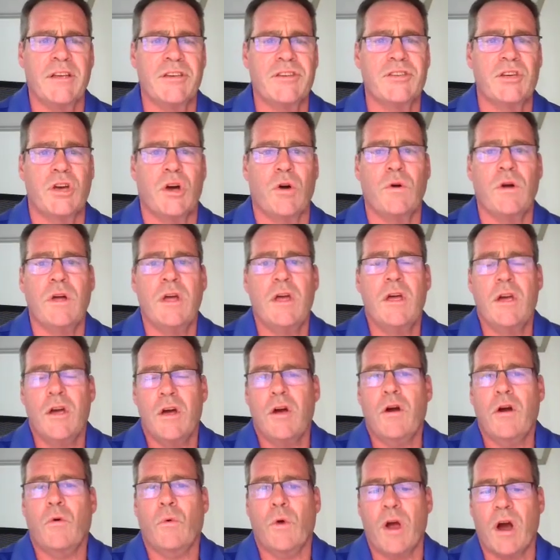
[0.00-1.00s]
So
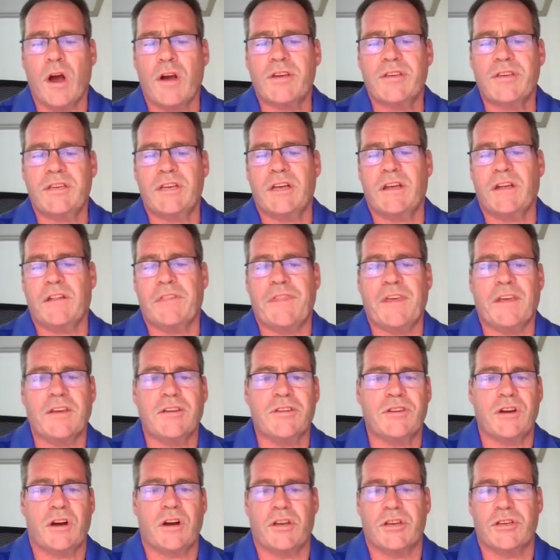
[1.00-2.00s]
we are seeing
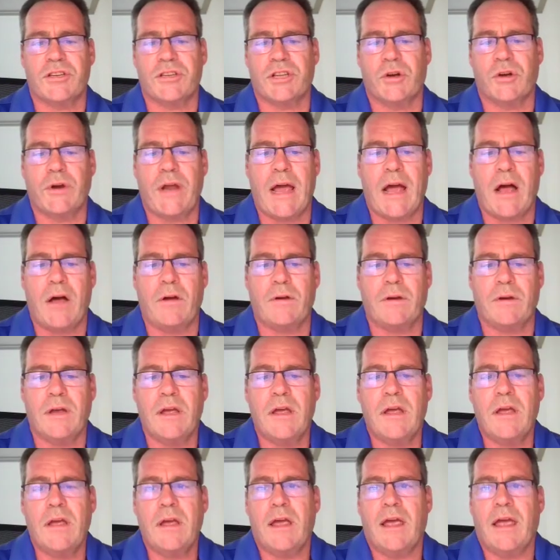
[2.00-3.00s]
things starting to slow down,
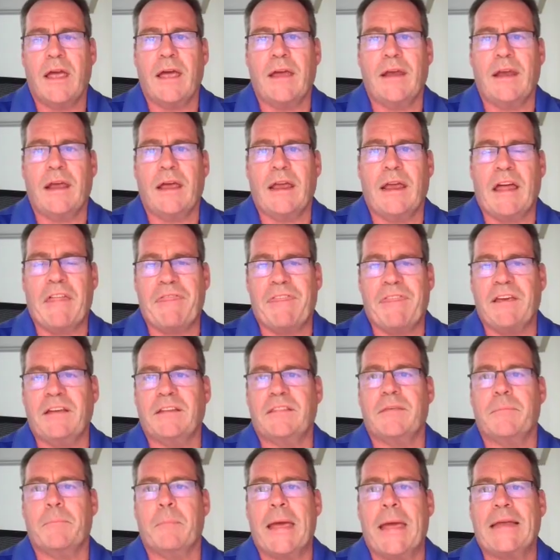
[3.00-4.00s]
and I
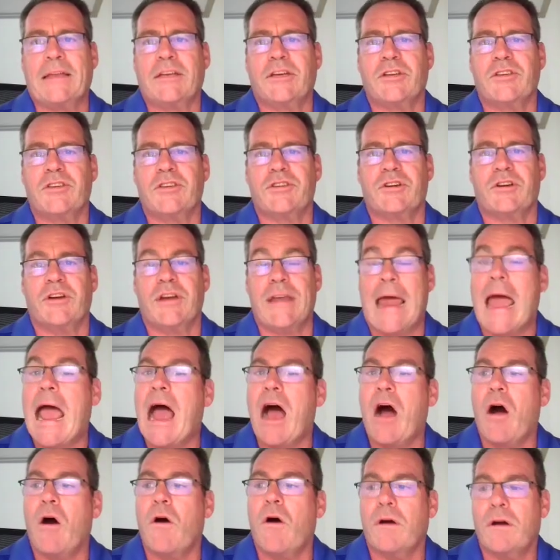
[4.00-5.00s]
think the main concern
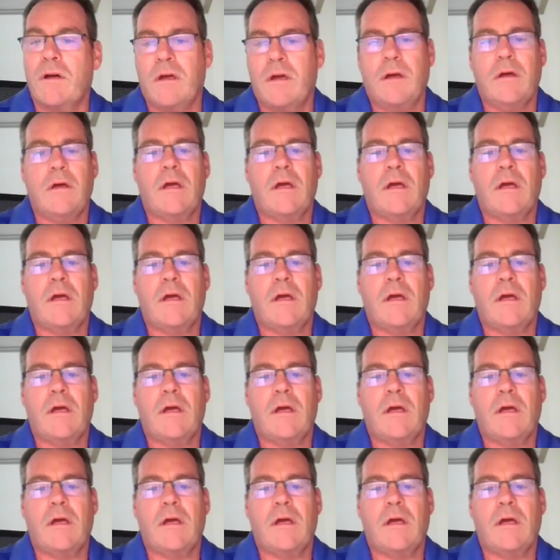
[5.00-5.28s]
now,